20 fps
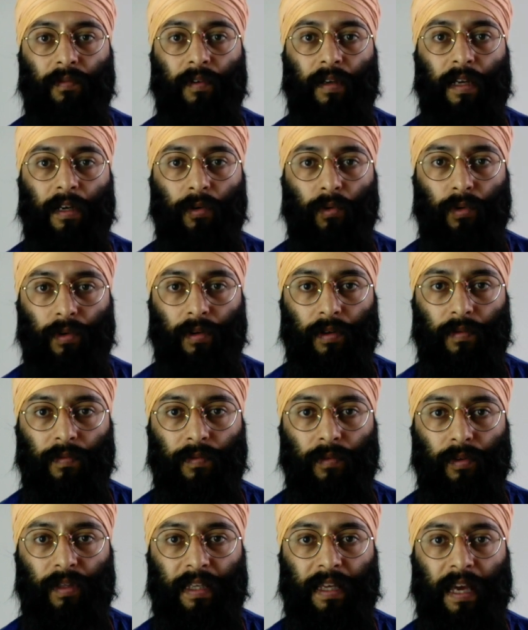in order
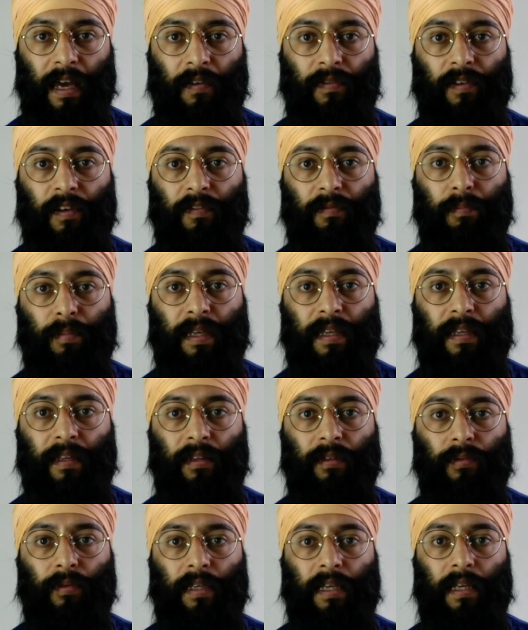for the
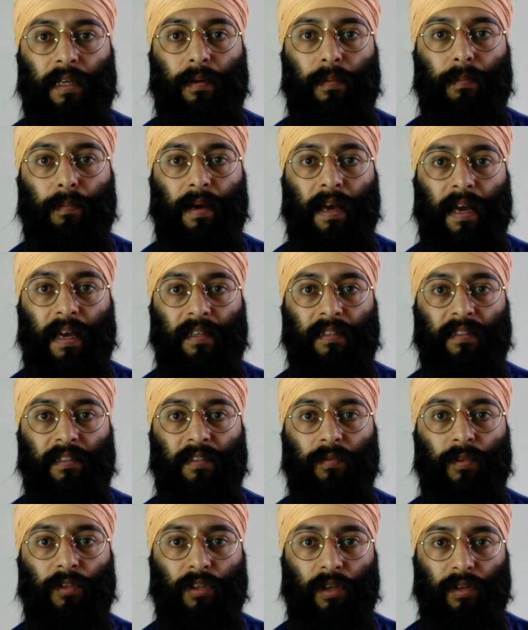FFP3 masks,
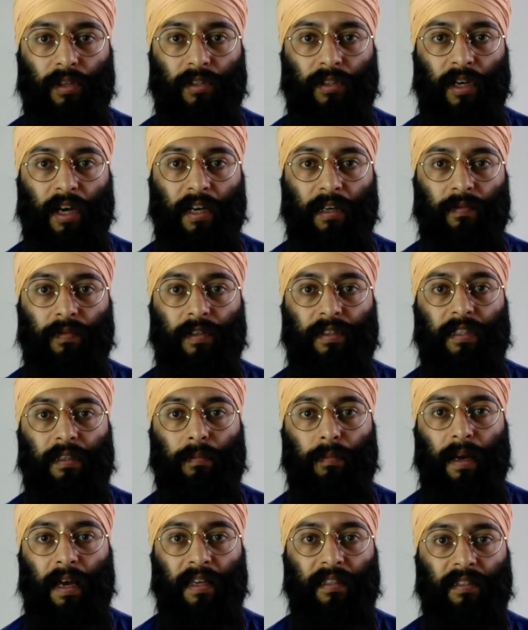which are the tight-fitting
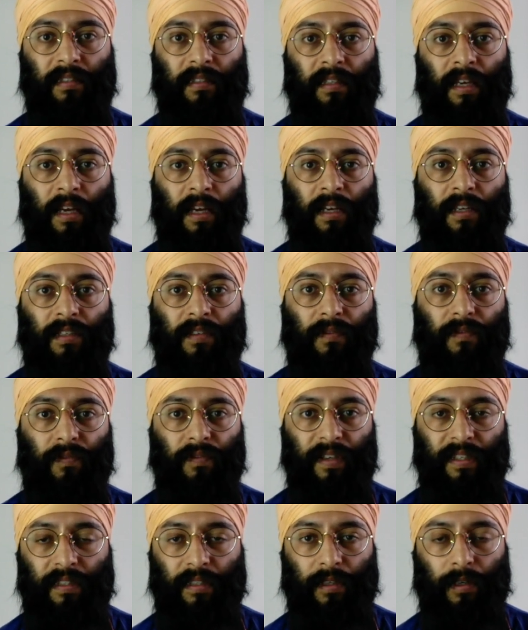masks, to
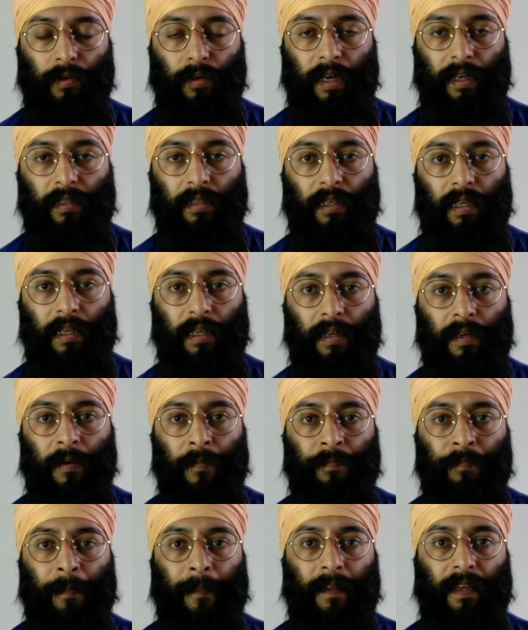fit correctly.
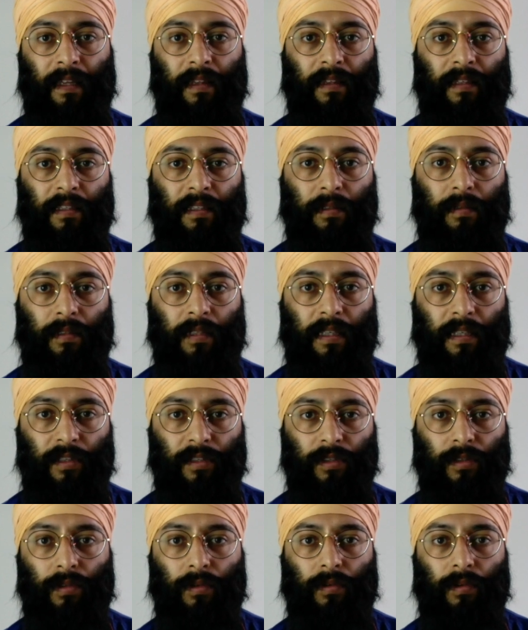And this
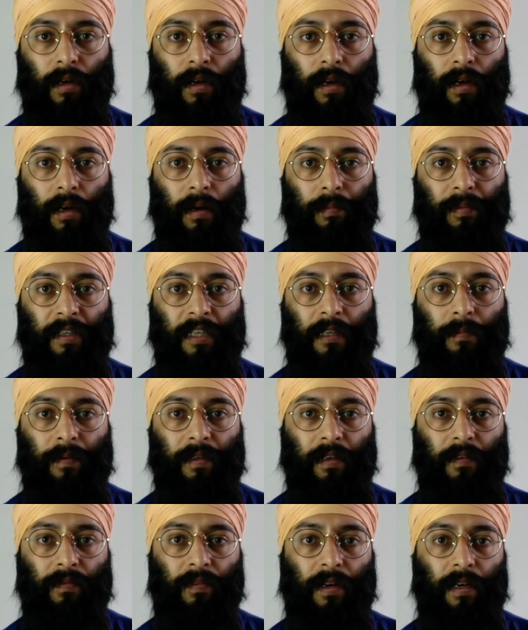issue, I'm keeping
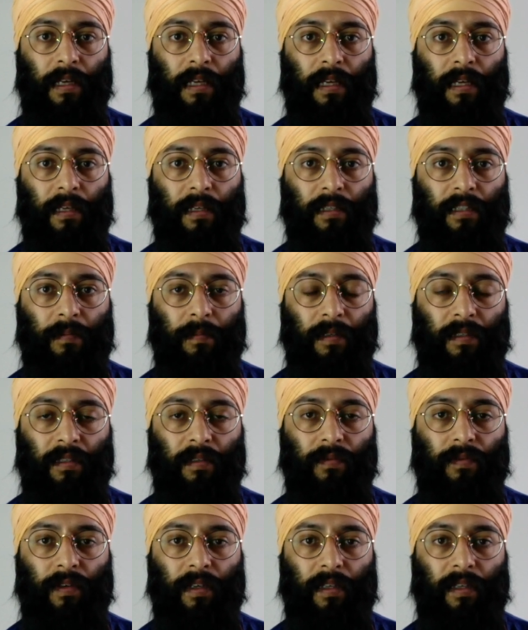it very
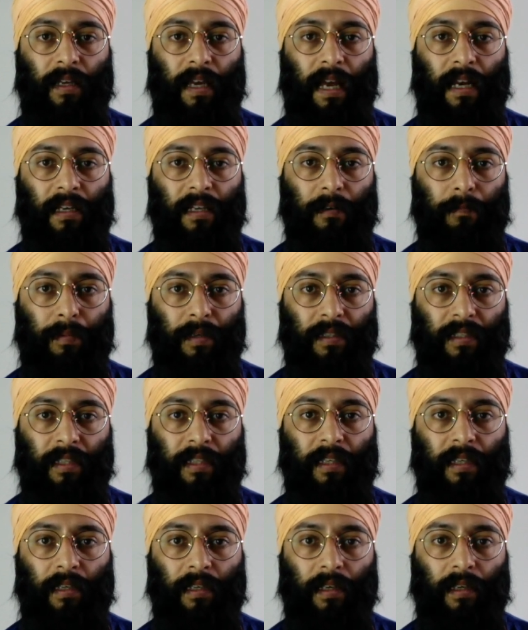specific and in
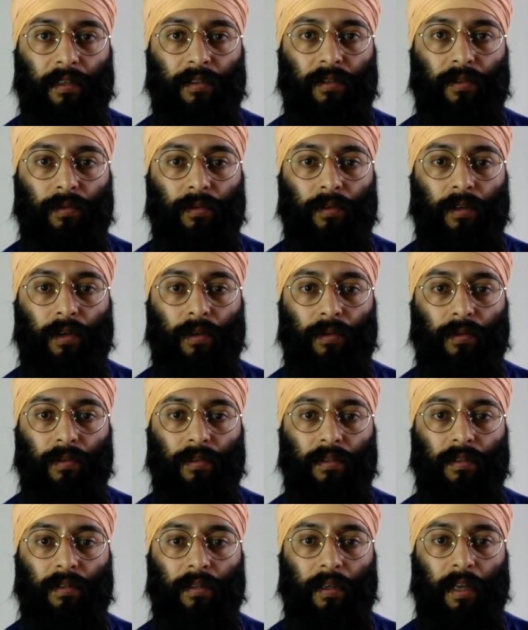particular to
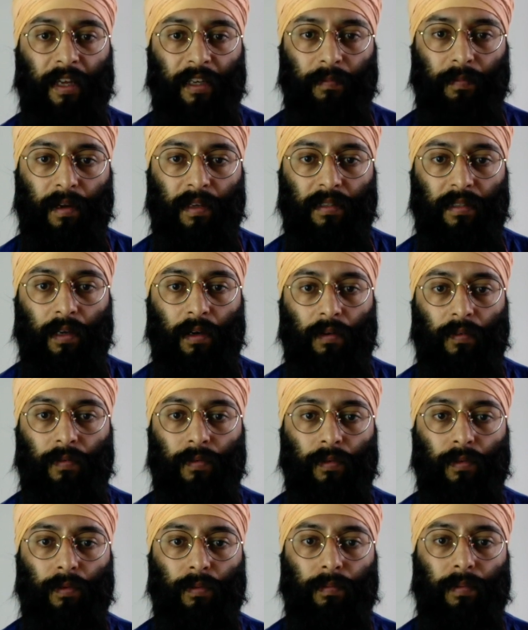those like myself
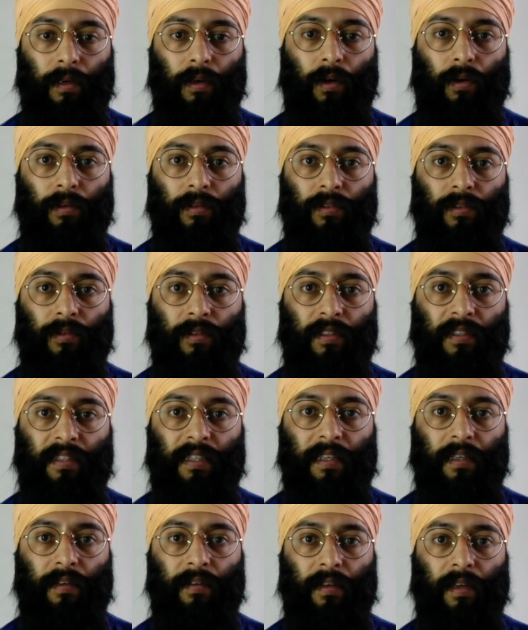who belong to the
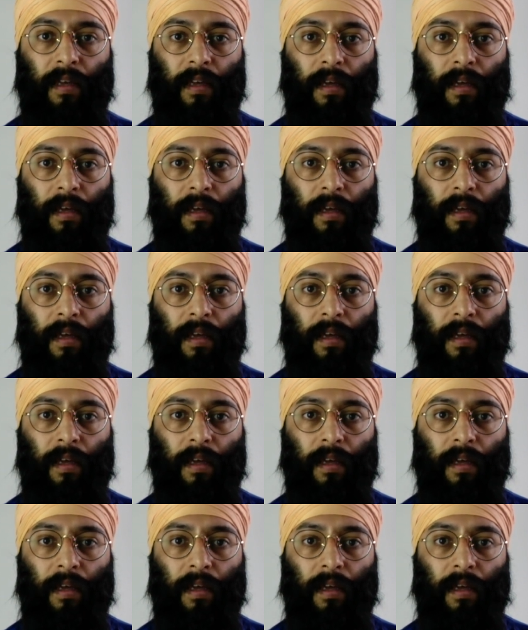Sikh